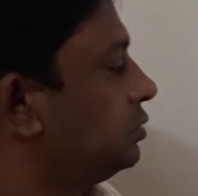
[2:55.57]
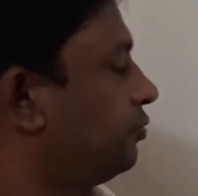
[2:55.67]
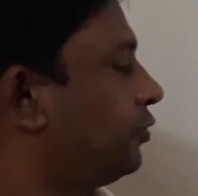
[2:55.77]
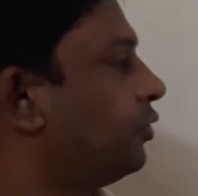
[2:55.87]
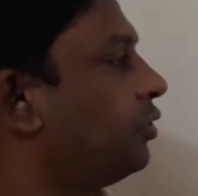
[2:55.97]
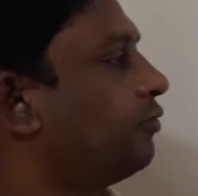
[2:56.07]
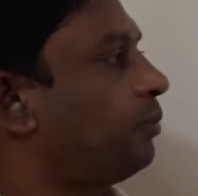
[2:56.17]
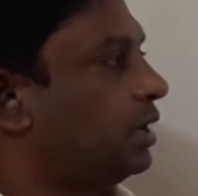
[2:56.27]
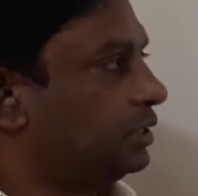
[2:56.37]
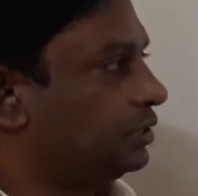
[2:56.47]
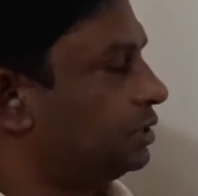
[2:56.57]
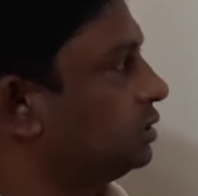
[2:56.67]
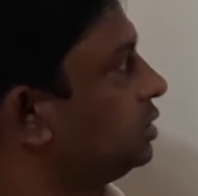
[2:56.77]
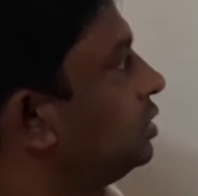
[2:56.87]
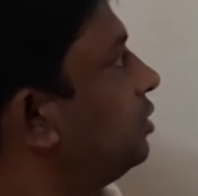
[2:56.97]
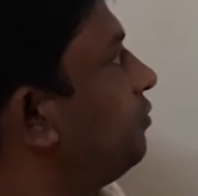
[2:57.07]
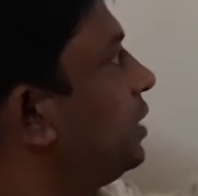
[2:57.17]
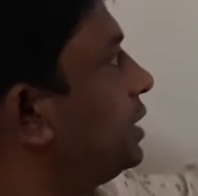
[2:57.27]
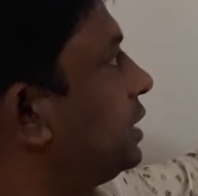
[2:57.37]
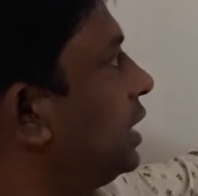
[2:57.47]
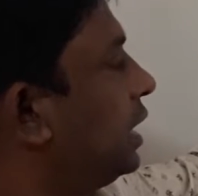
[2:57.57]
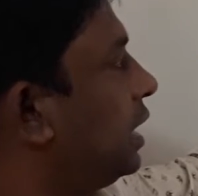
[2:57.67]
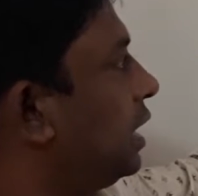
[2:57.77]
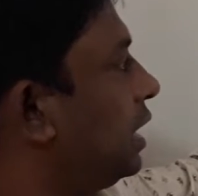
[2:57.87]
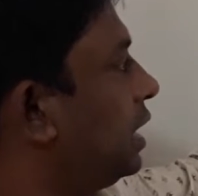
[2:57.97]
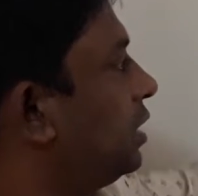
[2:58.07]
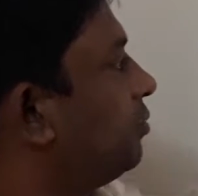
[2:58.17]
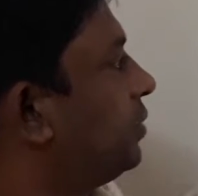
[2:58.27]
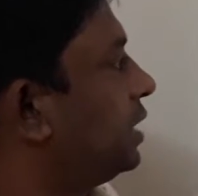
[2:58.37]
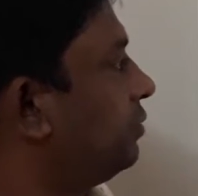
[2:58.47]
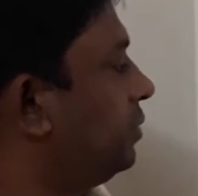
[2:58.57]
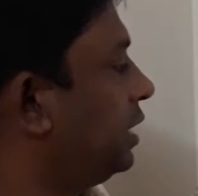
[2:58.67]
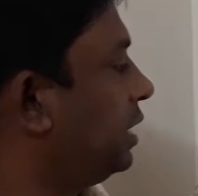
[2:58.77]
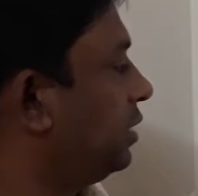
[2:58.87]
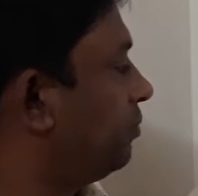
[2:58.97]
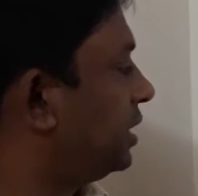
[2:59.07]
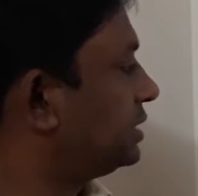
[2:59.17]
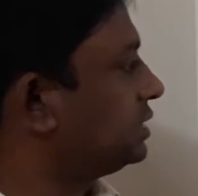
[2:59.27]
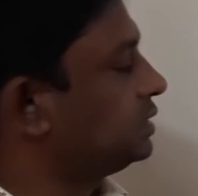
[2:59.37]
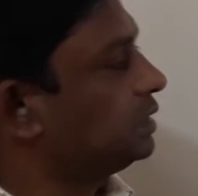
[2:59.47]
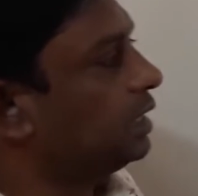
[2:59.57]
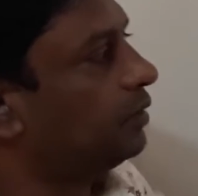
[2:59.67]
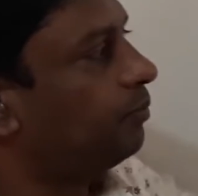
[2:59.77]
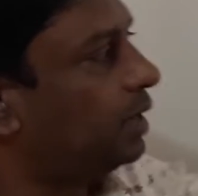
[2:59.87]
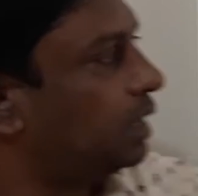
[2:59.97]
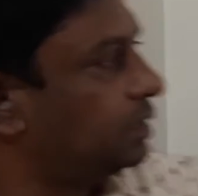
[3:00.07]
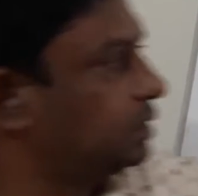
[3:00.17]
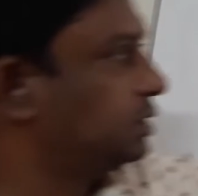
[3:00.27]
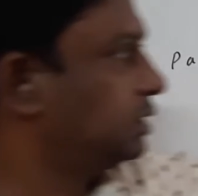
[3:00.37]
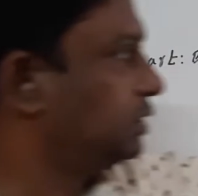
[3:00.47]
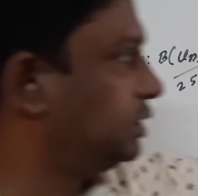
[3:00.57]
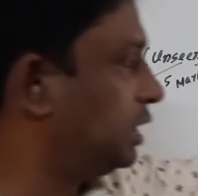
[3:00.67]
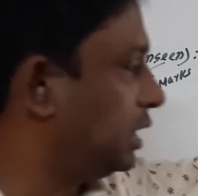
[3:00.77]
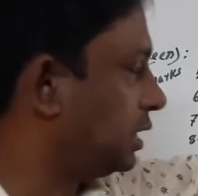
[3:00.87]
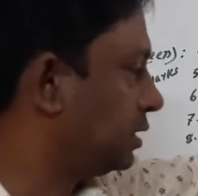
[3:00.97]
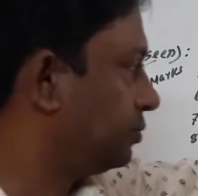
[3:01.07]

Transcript: four parts: part A, part B, part C, and part D.